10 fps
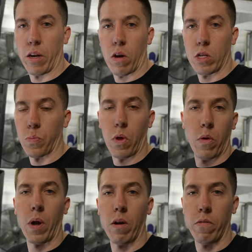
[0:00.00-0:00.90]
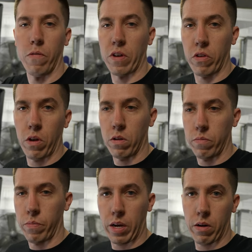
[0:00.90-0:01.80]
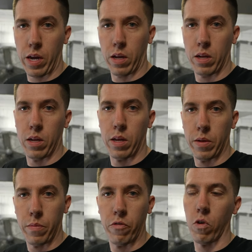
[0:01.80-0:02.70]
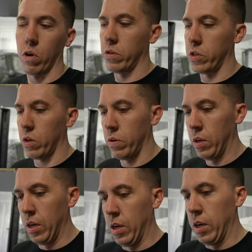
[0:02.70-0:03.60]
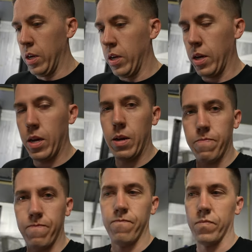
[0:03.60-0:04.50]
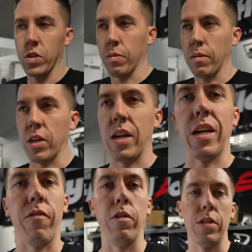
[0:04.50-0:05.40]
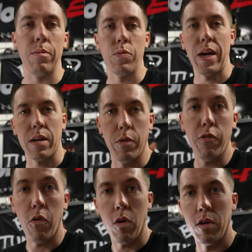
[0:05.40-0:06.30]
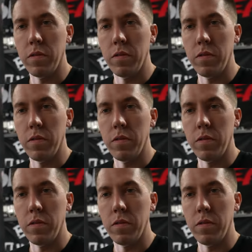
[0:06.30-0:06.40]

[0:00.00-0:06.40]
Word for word: you know what, just pull it apart, fix it all, make it right, and then move forward. So um, ah. sometimes you got to take a few steps back to move forward.